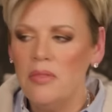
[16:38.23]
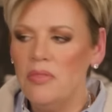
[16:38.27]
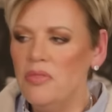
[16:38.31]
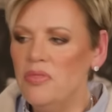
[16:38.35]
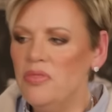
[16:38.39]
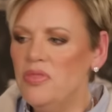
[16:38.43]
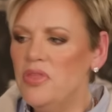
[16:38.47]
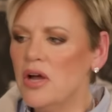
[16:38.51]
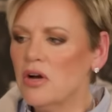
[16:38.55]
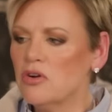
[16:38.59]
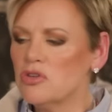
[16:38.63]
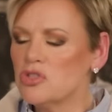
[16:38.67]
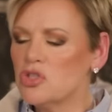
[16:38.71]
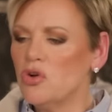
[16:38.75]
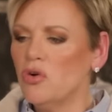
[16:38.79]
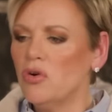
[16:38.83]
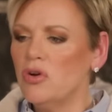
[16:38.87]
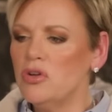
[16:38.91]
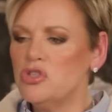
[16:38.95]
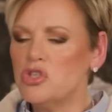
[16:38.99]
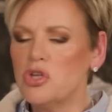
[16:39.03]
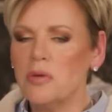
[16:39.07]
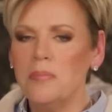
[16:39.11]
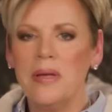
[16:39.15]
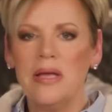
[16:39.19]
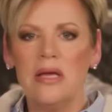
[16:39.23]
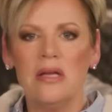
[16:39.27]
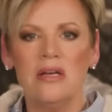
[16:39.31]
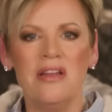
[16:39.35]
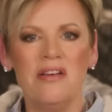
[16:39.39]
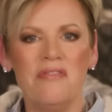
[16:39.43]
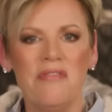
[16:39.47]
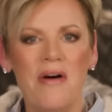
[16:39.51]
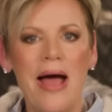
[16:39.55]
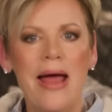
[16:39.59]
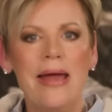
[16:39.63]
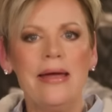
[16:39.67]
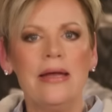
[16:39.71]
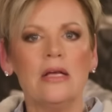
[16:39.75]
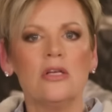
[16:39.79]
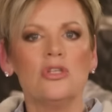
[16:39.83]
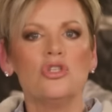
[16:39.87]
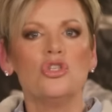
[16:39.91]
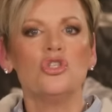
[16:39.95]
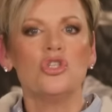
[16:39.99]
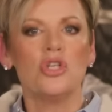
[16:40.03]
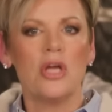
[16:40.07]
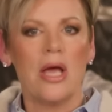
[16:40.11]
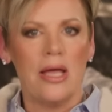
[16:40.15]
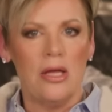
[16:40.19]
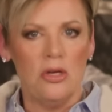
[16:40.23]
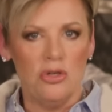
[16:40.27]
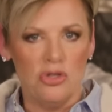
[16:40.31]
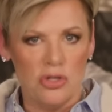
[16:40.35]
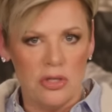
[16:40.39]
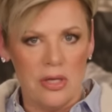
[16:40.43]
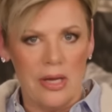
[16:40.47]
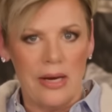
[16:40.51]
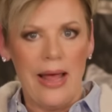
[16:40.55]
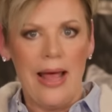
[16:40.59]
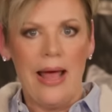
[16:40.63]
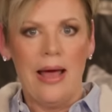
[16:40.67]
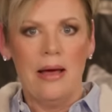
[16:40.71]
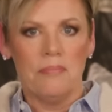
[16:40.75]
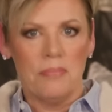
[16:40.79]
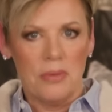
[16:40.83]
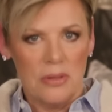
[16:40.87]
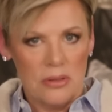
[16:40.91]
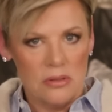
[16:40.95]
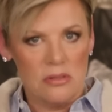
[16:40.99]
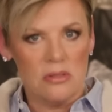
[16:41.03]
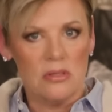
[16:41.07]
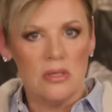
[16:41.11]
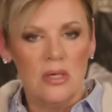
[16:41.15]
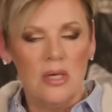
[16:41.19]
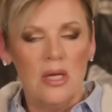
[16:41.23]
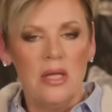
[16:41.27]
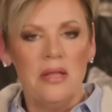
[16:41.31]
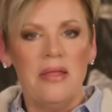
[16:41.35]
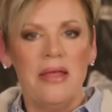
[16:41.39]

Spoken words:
There's going to be a divine exchange that happens.